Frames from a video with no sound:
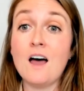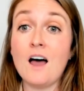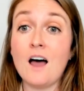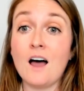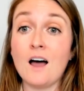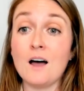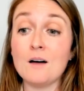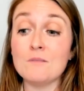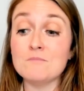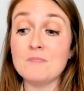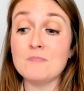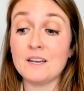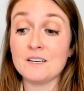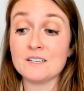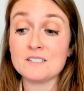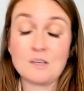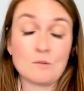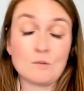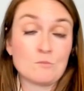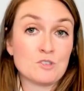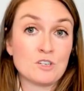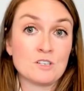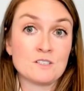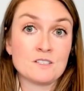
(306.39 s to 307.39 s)
and
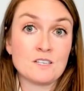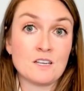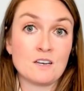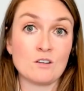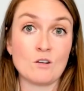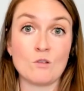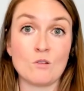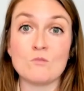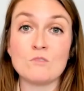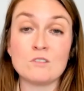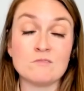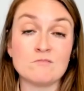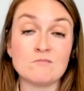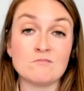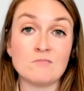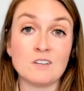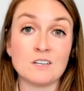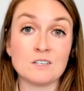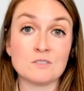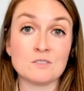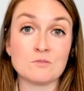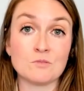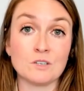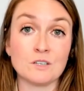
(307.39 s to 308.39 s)
assumptions that no one
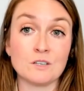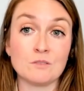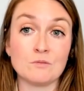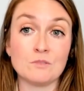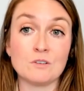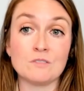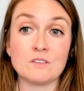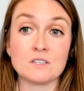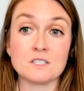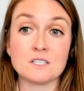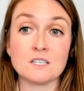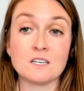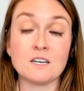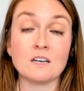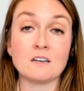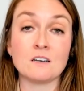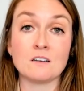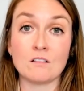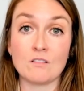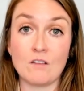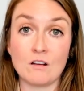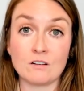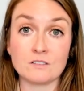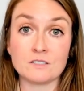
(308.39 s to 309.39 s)
has really revisited in
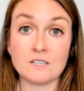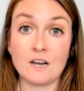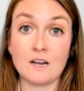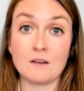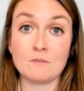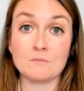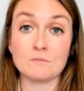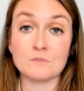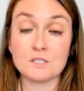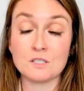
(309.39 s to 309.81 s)
a long time.